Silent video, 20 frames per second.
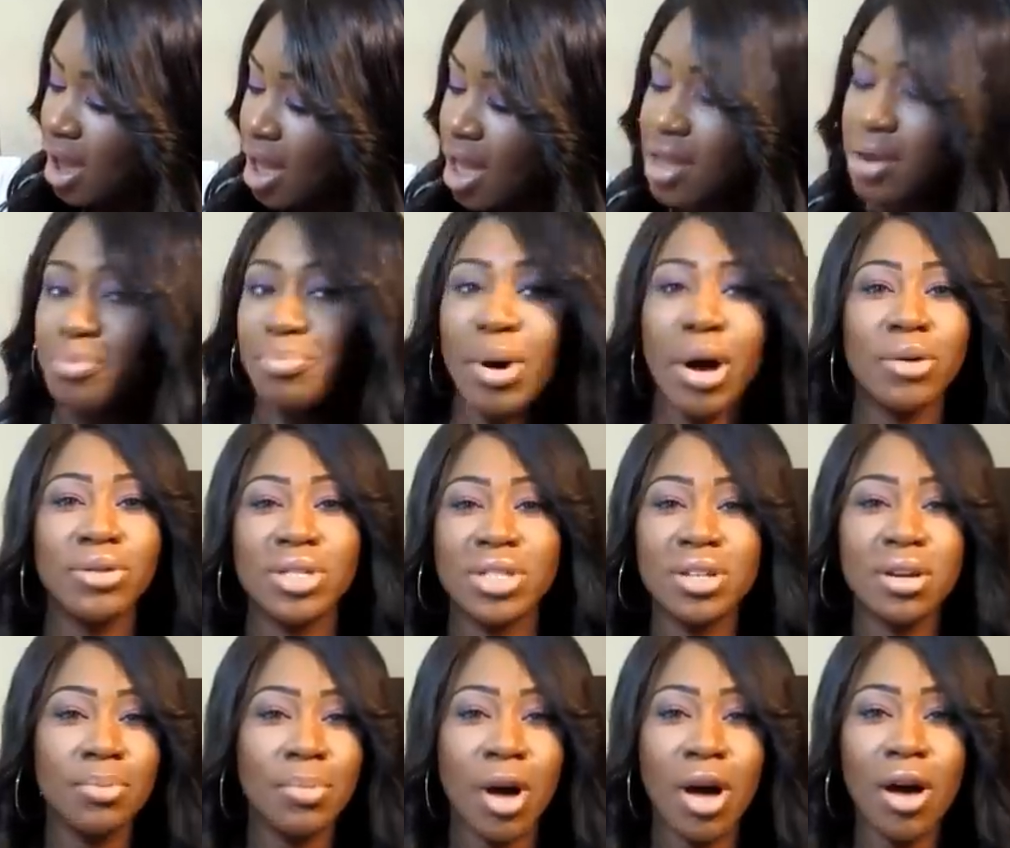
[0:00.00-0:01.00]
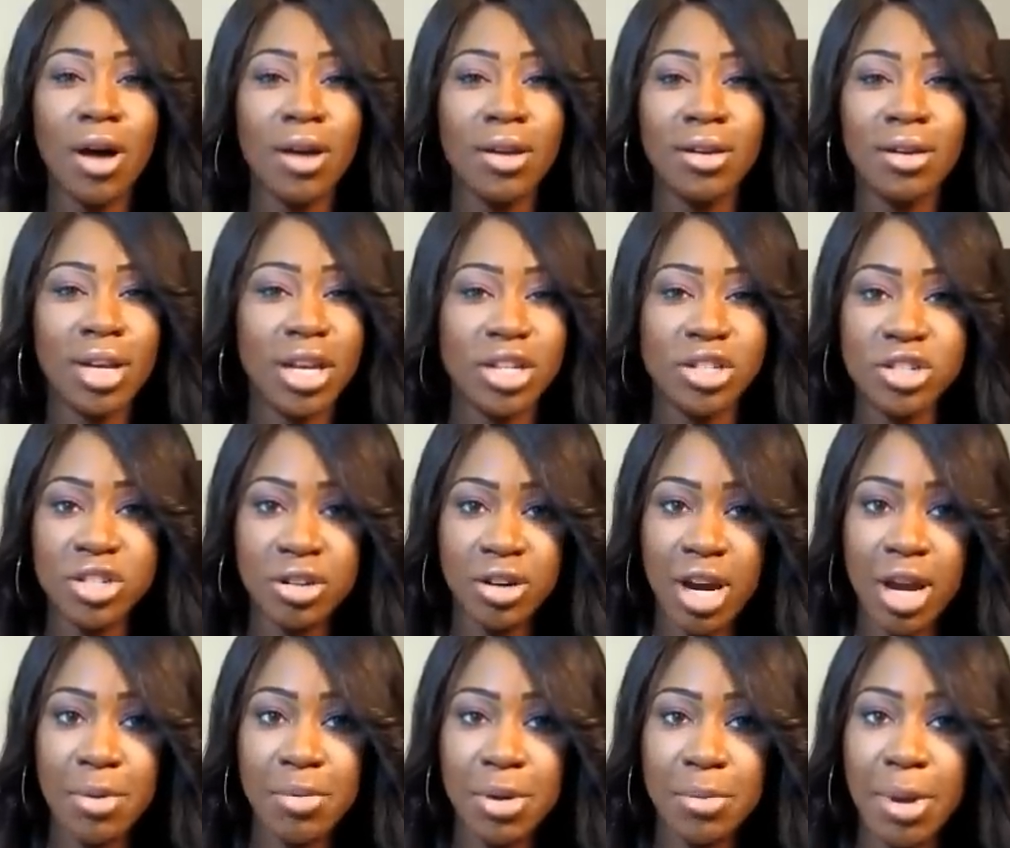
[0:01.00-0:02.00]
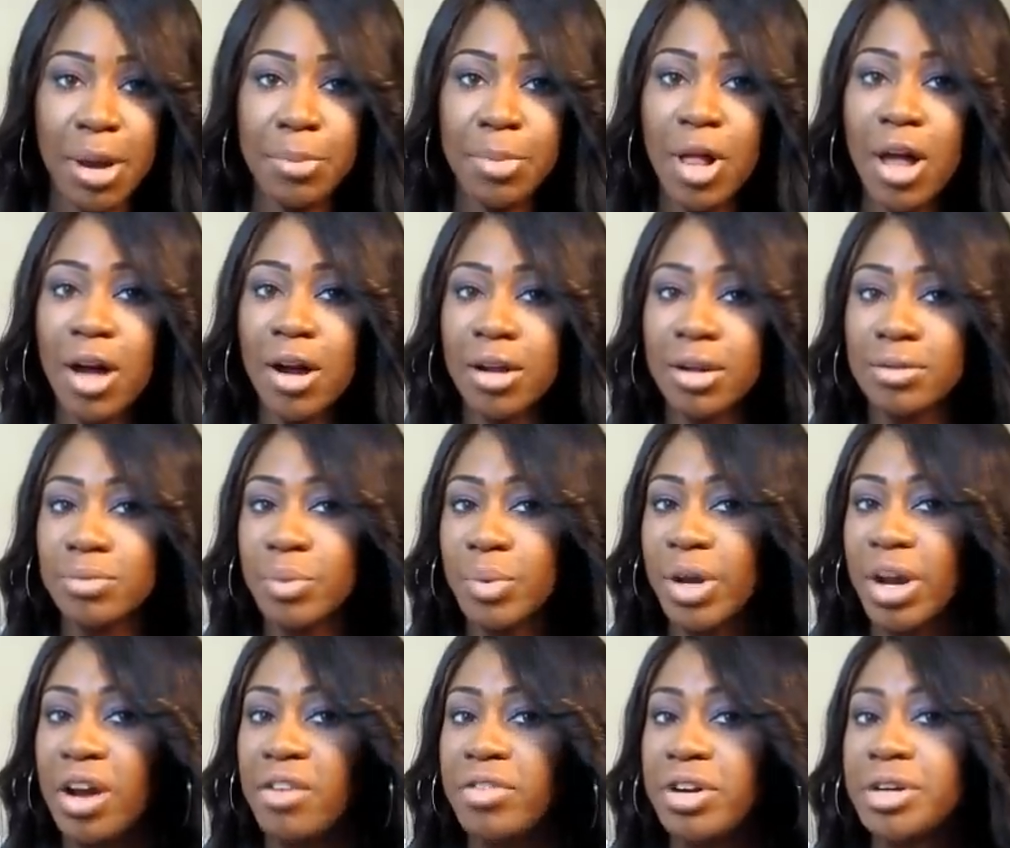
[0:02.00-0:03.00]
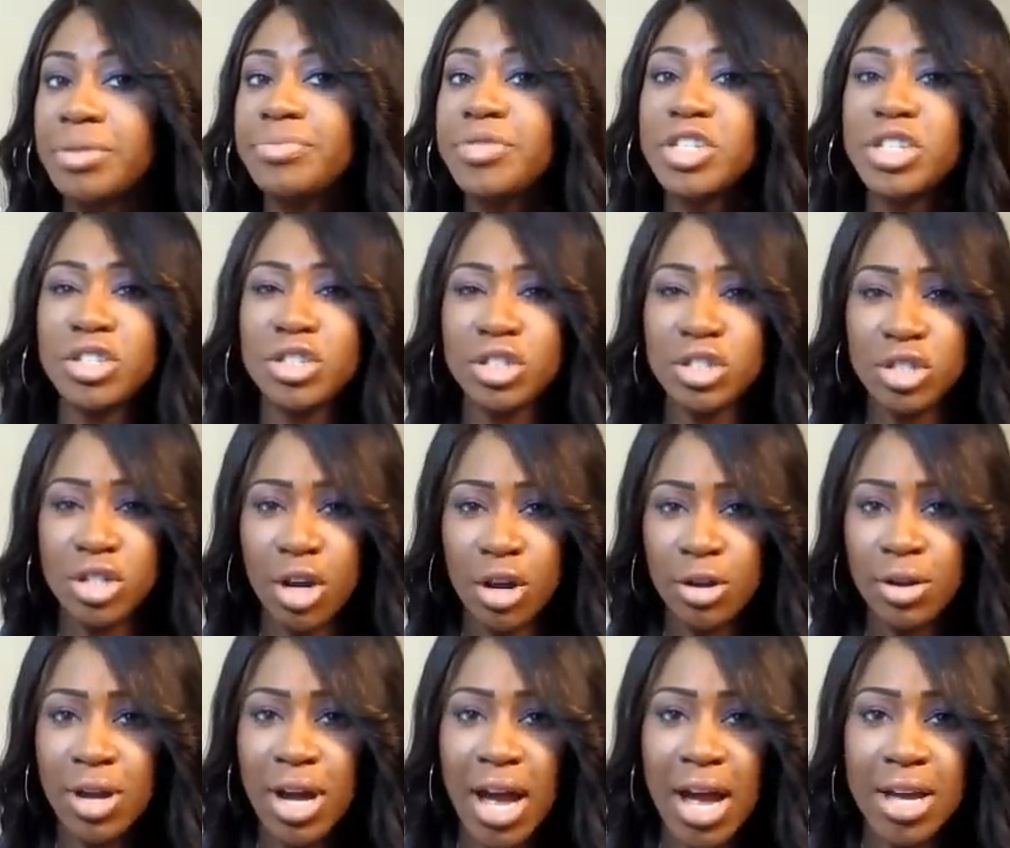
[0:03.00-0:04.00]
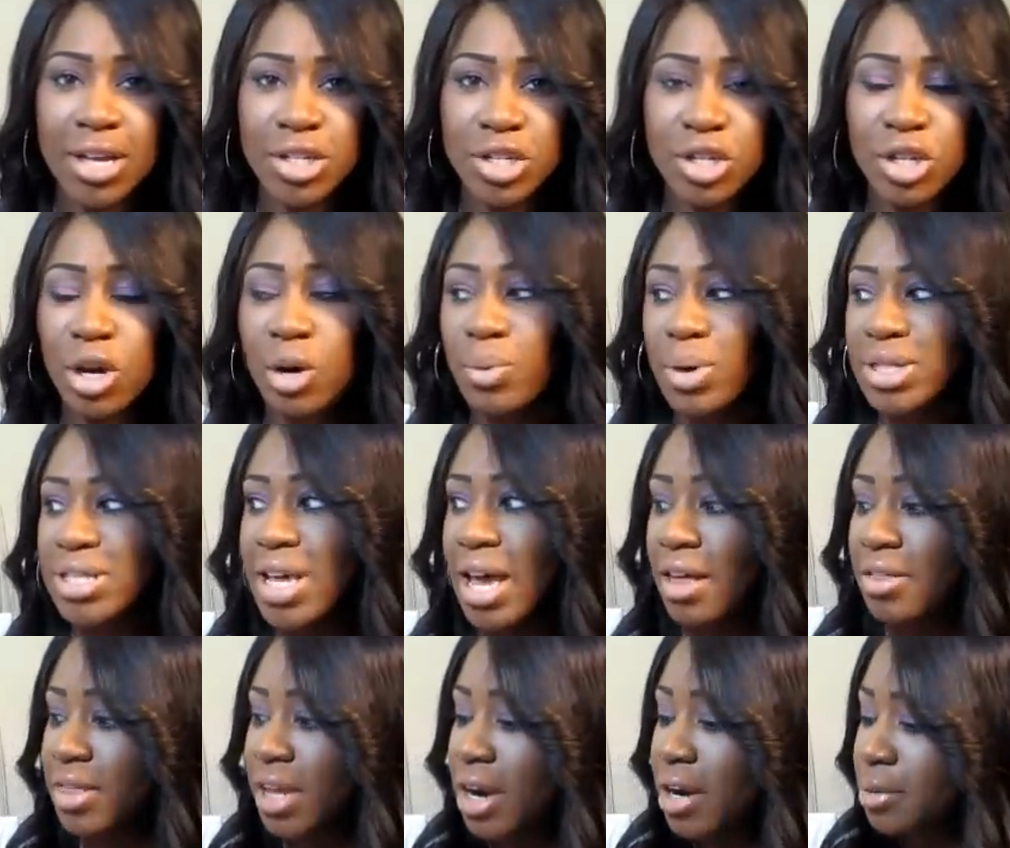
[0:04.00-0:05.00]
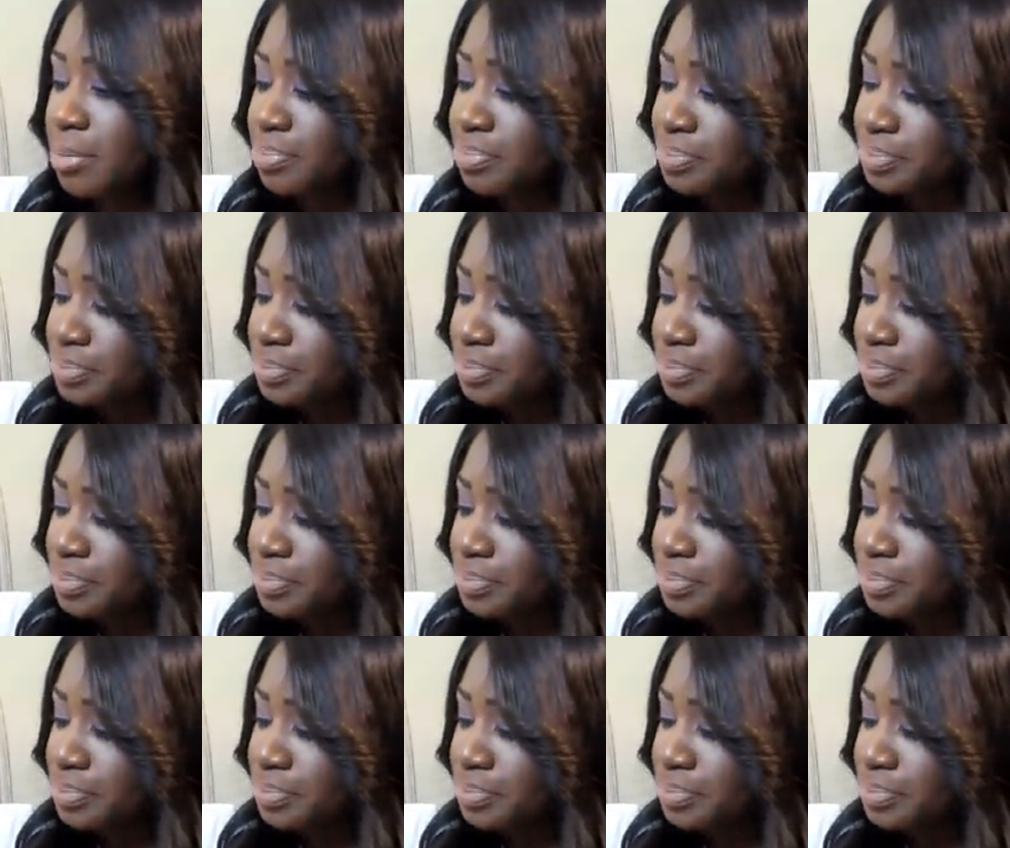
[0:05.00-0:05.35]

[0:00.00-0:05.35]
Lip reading: and posted them on Instagram and my blog and whatever, just to show you guys, you know, what's out there.